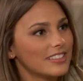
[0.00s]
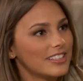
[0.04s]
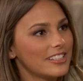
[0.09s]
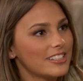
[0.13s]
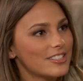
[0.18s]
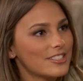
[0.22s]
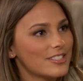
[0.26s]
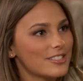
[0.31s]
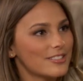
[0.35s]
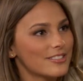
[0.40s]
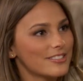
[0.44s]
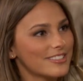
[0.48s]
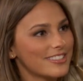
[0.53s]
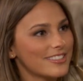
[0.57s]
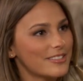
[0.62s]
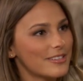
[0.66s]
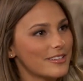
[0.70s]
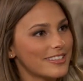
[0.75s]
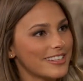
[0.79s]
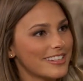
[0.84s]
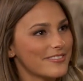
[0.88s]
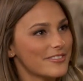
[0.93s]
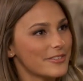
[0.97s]
here's
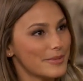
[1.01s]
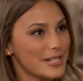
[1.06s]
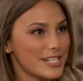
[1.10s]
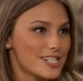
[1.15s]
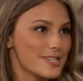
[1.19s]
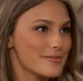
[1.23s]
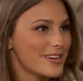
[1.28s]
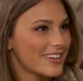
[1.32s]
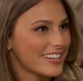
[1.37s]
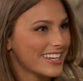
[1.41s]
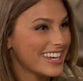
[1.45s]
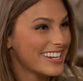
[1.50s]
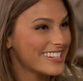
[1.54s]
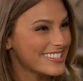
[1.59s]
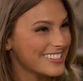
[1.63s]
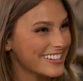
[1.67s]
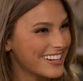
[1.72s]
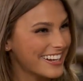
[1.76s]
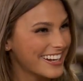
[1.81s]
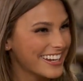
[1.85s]
information about cancer.